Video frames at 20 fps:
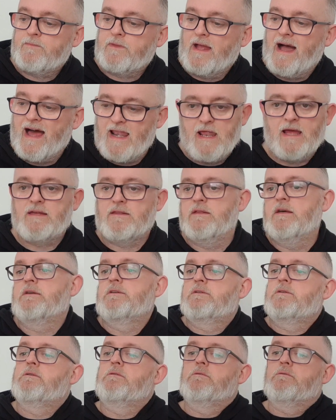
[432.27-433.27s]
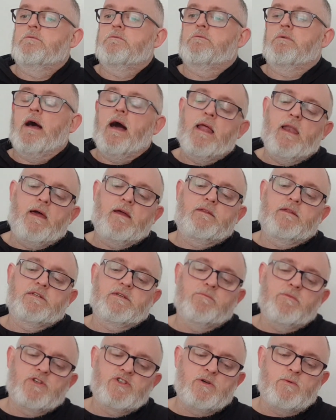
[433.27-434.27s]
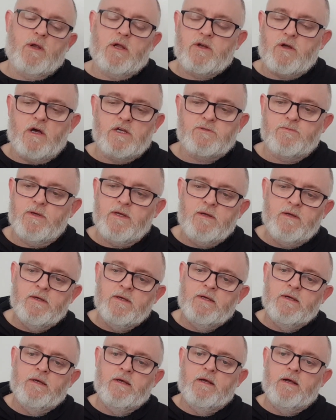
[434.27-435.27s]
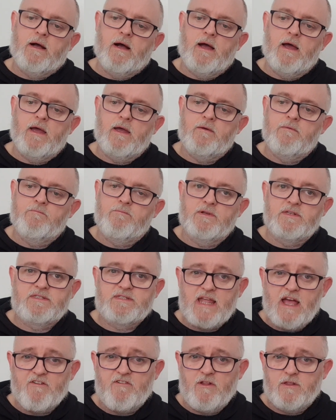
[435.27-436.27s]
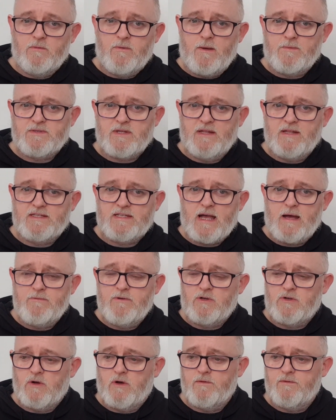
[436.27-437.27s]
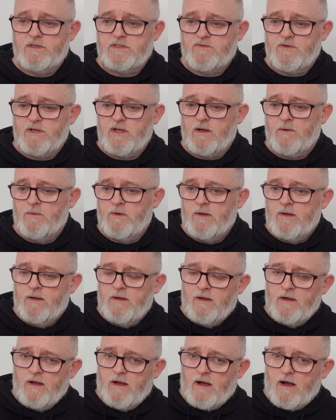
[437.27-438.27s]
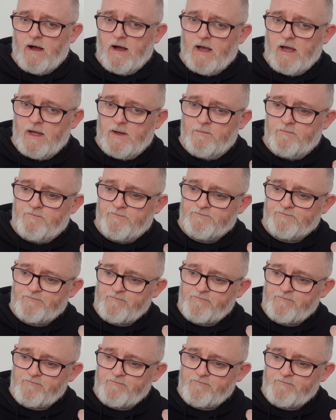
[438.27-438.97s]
I like this. I like this. I'm not sure what it cost me um, but it's definitely on the website at the time recording this video. Um,